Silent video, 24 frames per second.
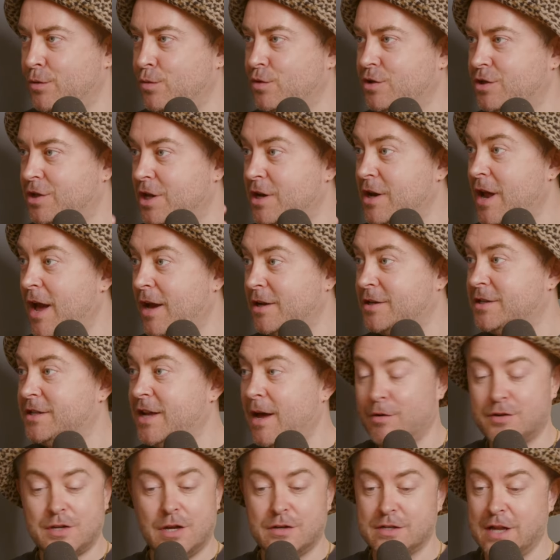Was the next step,
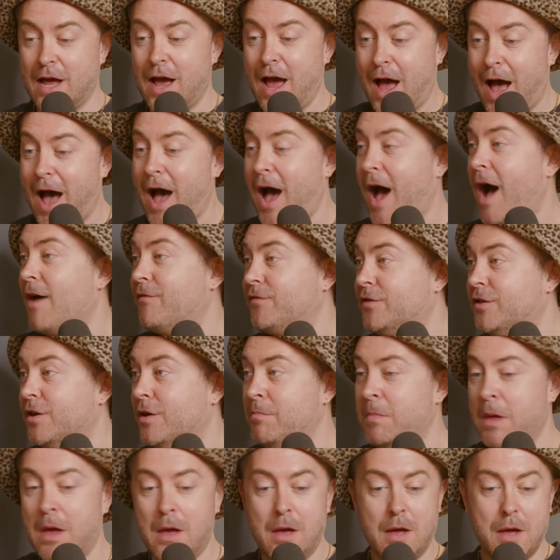because I was like, I have to
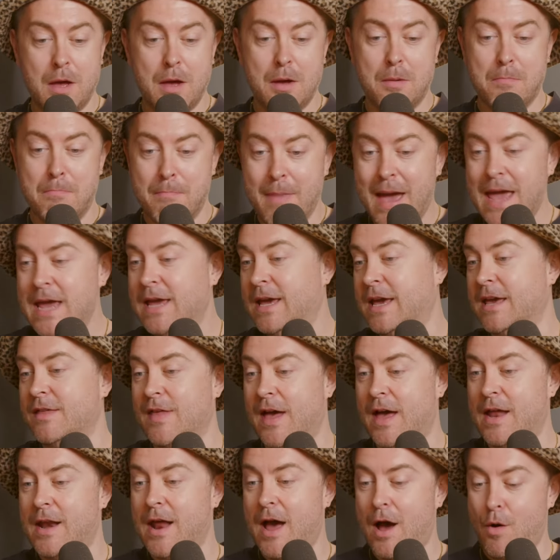make it.
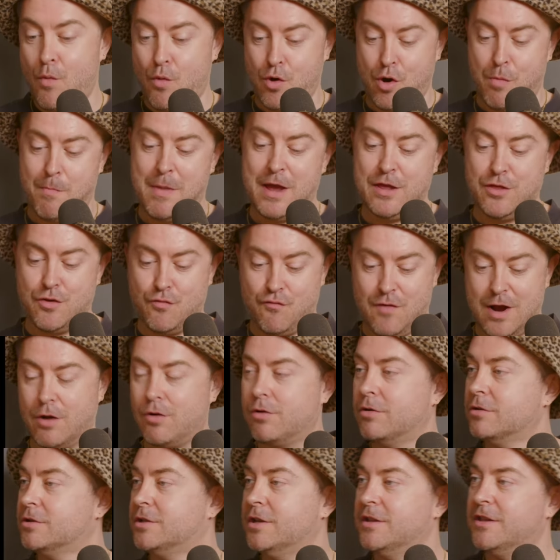Then I want to make the
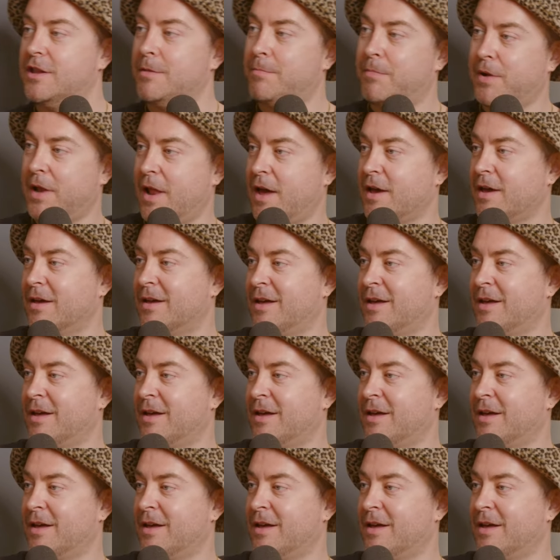records that they play.